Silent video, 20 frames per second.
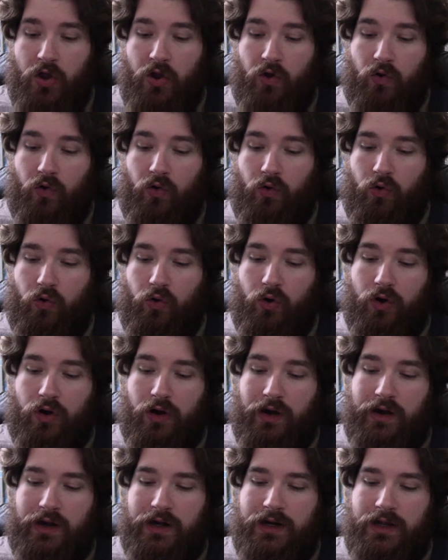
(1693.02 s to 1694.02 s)

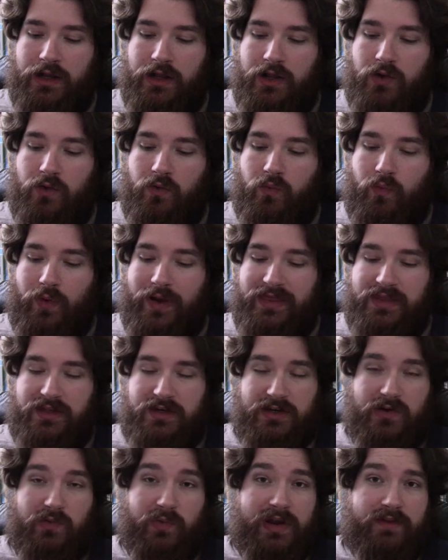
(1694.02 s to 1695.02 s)
or when the
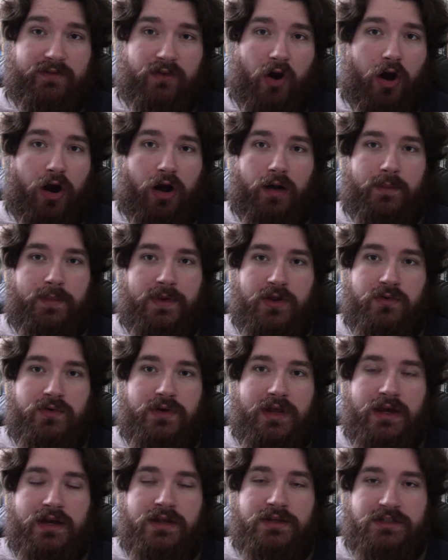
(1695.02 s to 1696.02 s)
degree of harm you
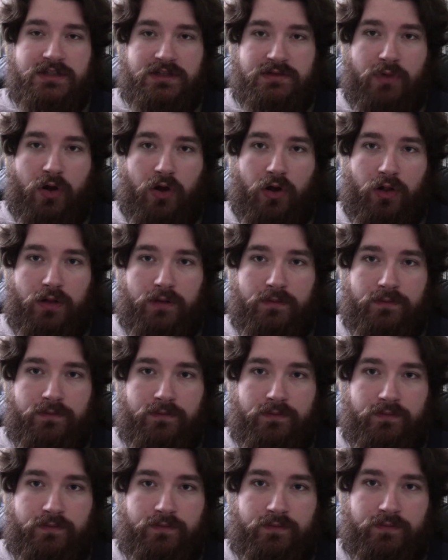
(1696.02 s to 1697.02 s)
did is small,
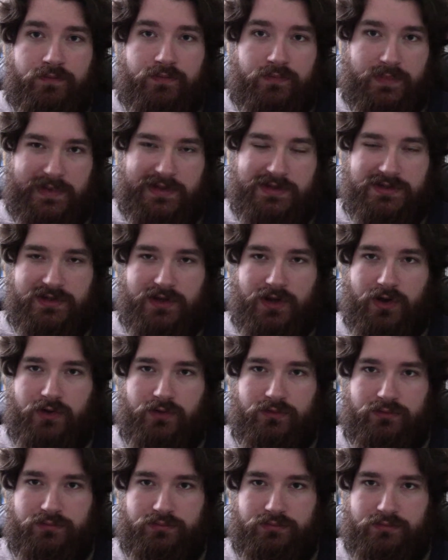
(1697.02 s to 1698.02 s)
and
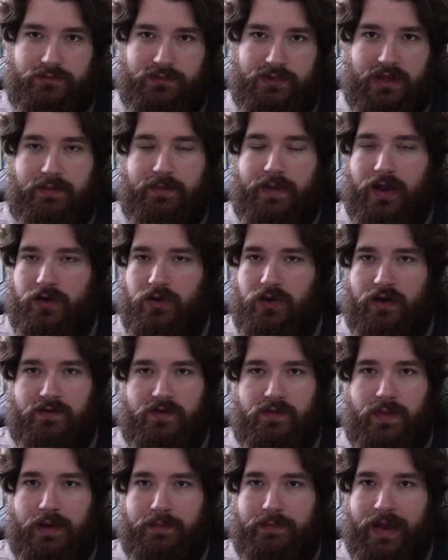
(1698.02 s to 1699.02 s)
so the amount you have
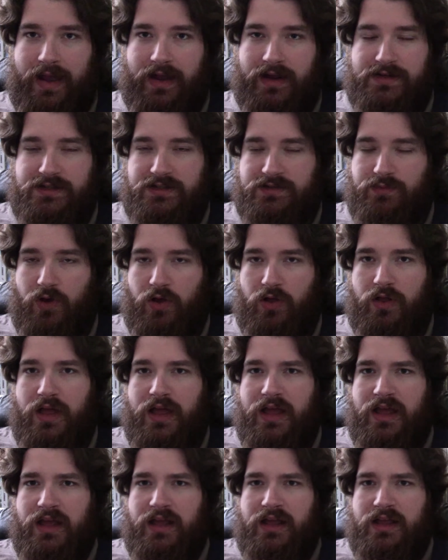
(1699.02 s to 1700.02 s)
to make back is small,
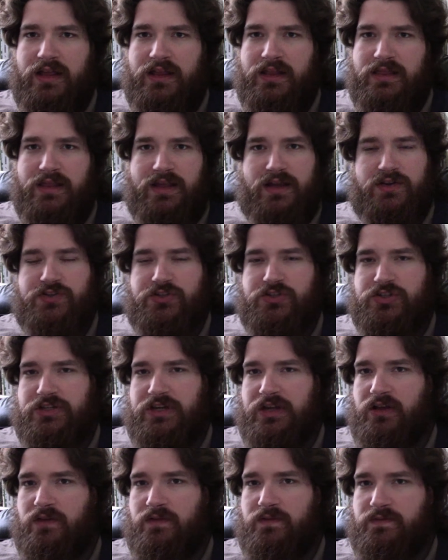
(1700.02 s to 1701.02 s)
there's
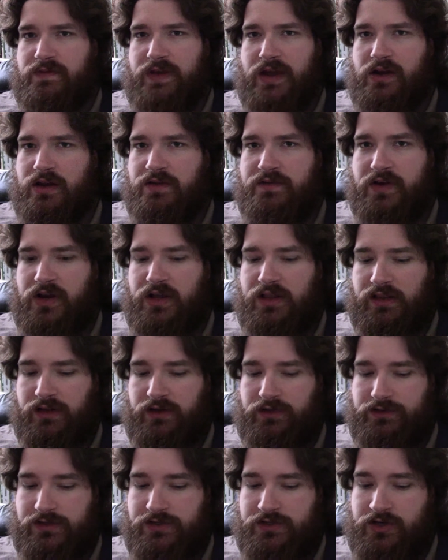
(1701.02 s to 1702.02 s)
still very, very
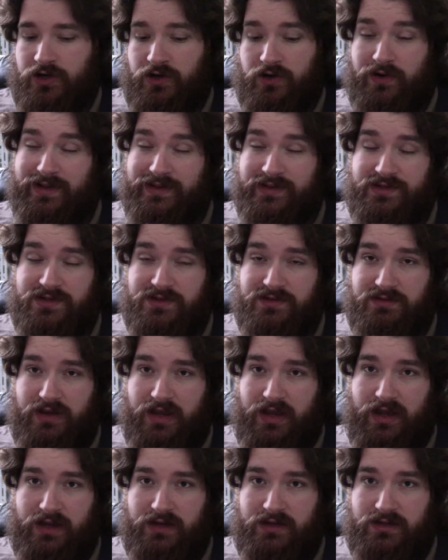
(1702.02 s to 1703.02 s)
little deterrence
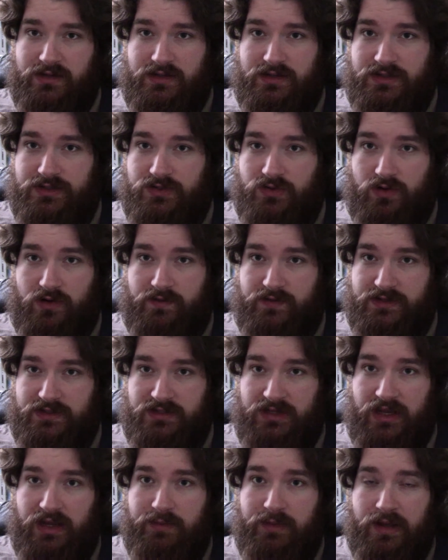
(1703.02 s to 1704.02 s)
to this sort of a
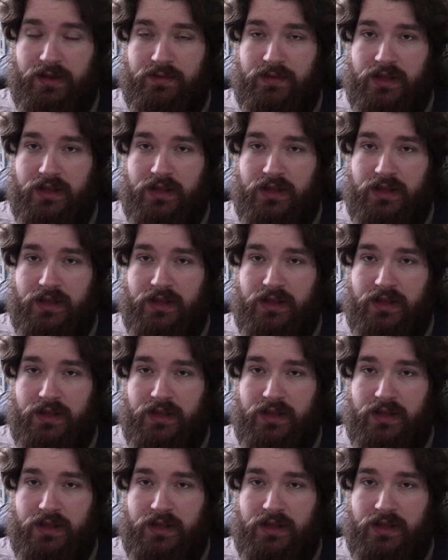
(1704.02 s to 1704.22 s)
schema.